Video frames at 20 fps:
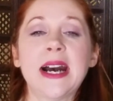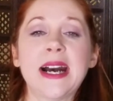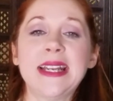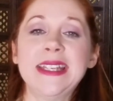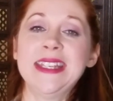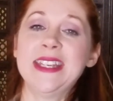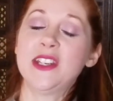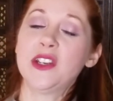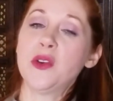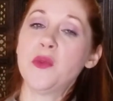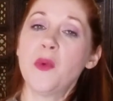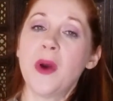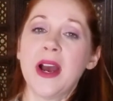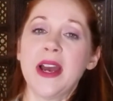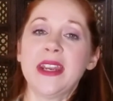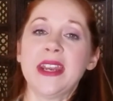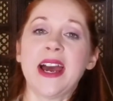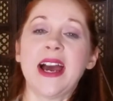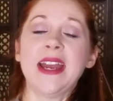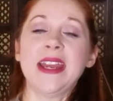You know
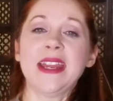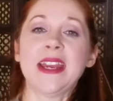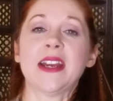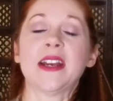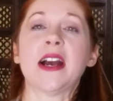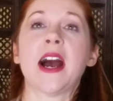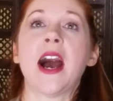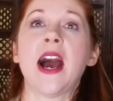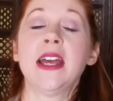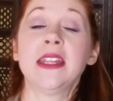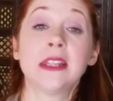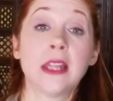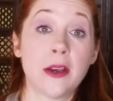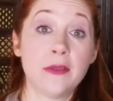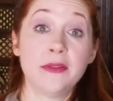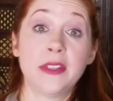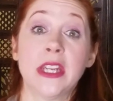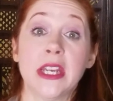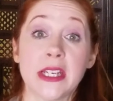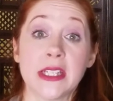what? I love
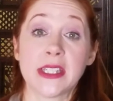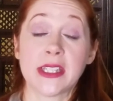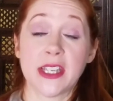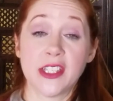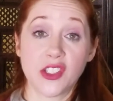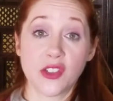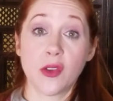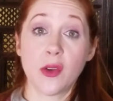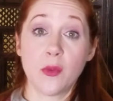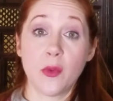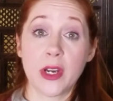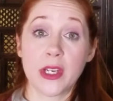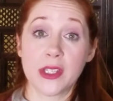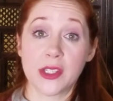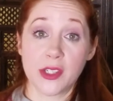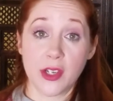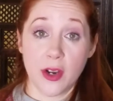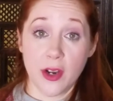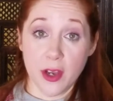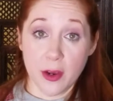NYX, and so I want to
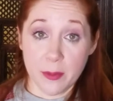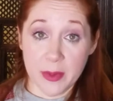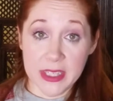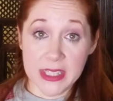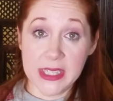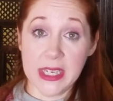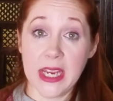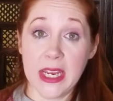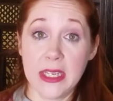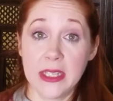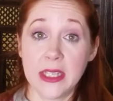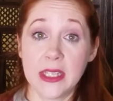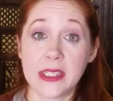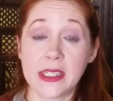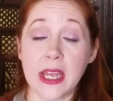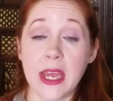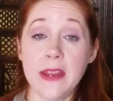start out by saying this.